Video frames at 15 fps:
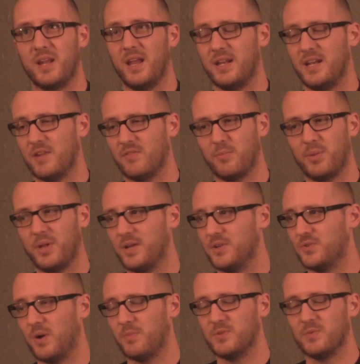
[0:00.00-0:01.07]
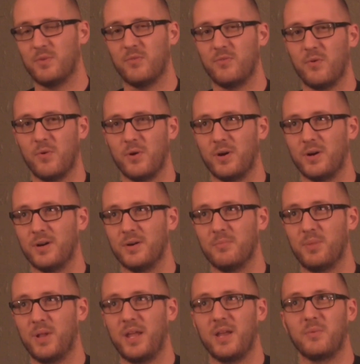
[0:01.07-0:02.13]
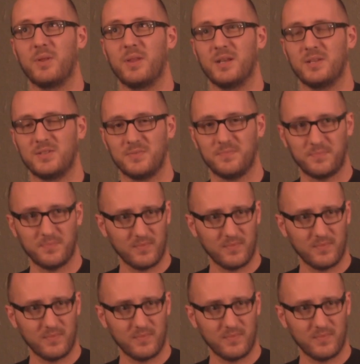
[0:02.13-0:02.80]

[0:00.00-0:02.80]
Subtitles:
had never played drums before playing with us.